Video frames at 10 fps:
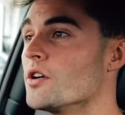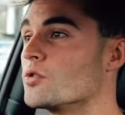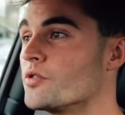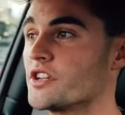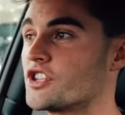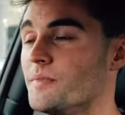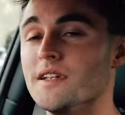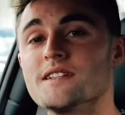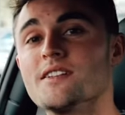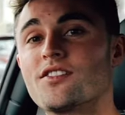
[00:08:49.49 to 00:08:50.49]

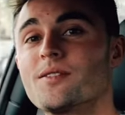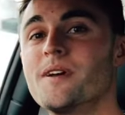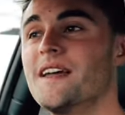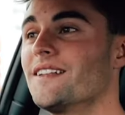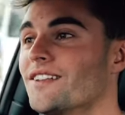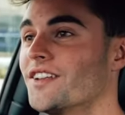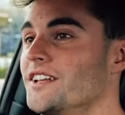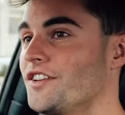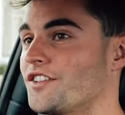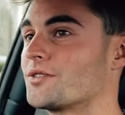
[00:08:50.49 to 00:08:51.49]
Richmond, in some
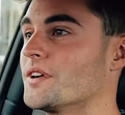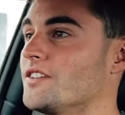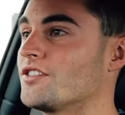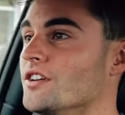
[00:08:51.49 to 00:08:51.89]
city streets,